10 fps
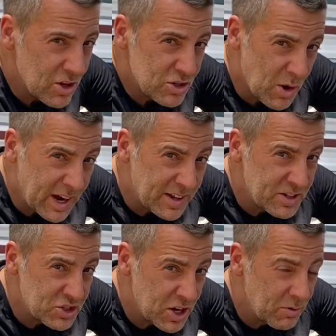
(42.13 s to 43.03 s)
So I got
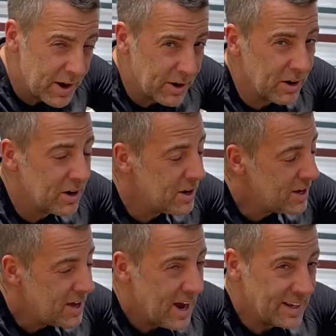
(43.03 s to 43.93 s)
this generator.
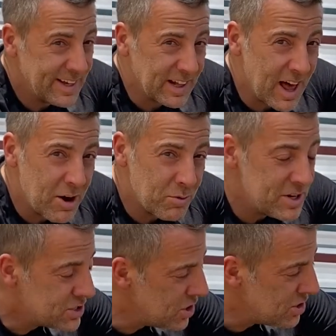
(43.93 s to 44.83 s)
I did a lot of
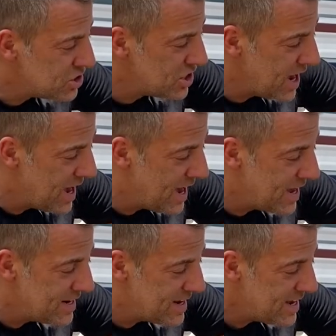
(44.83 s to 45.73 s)
research, and